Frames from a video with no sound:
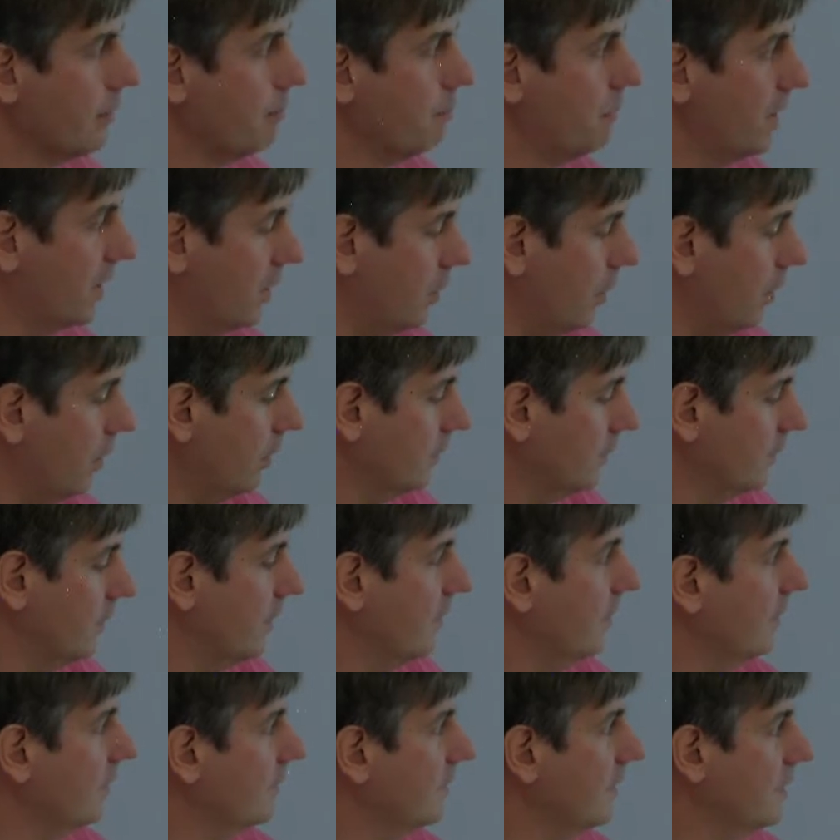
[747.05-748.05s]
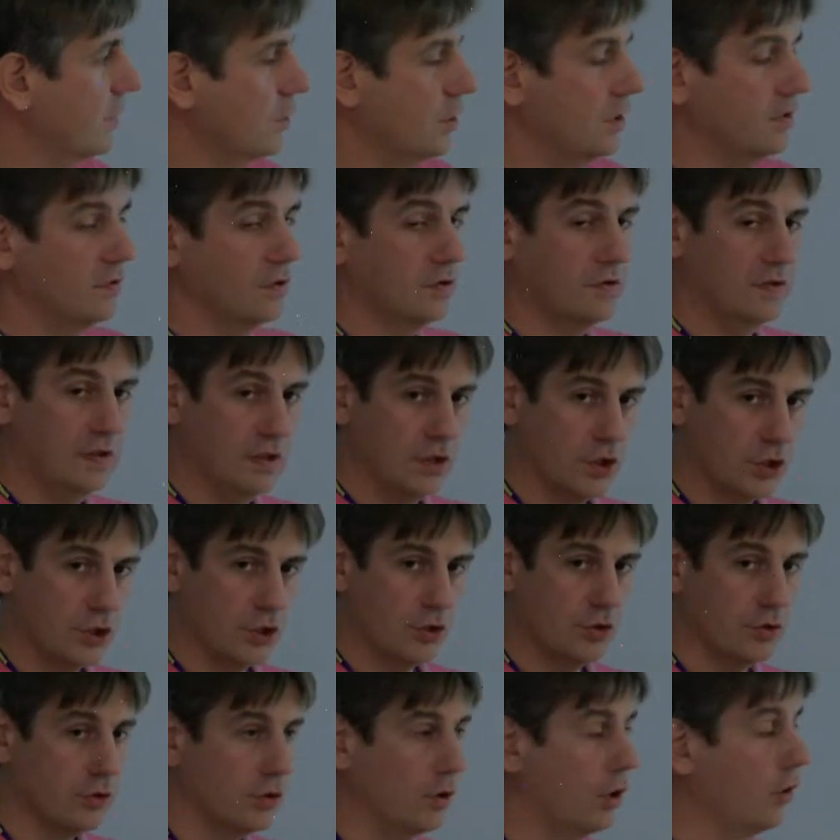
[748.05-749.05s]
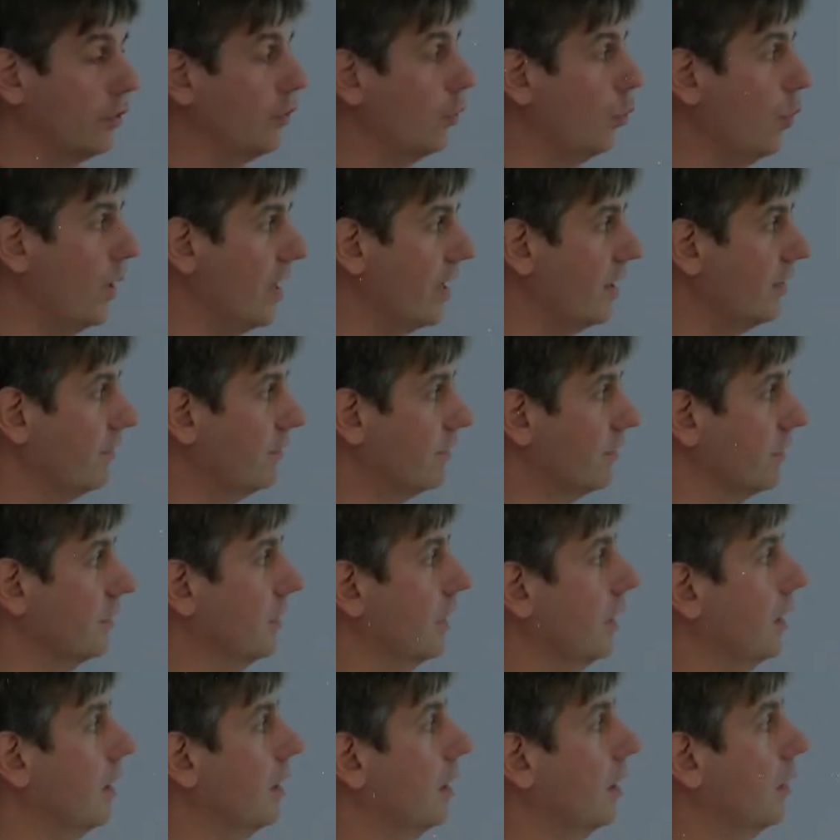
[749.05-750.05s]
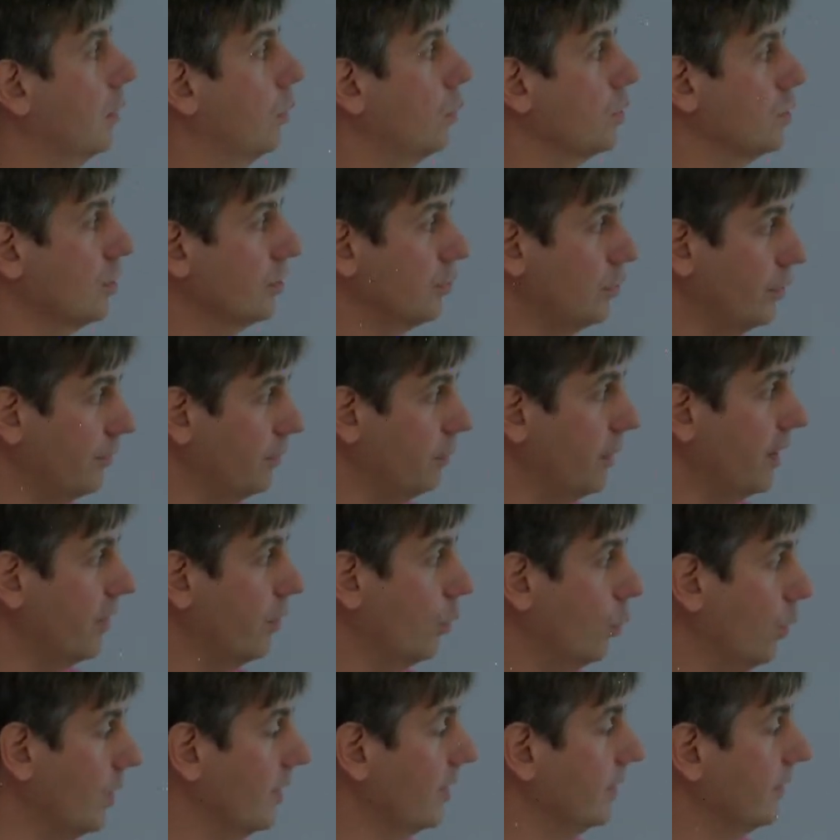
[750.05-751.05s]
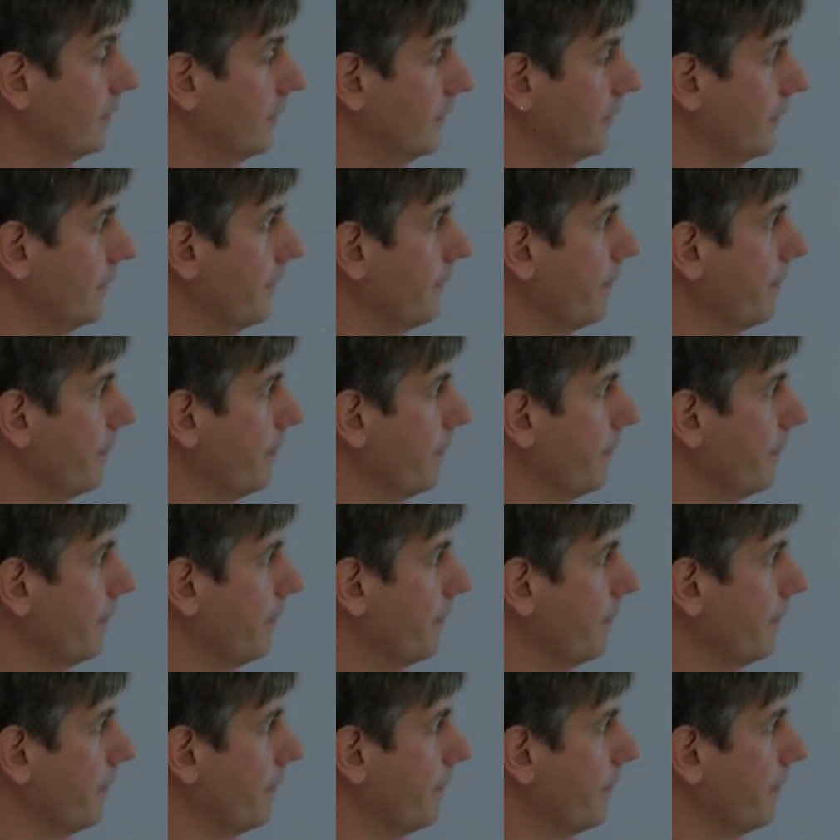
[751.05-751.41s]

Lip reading: because this actually is a signature of the wave, which are driven by the wind.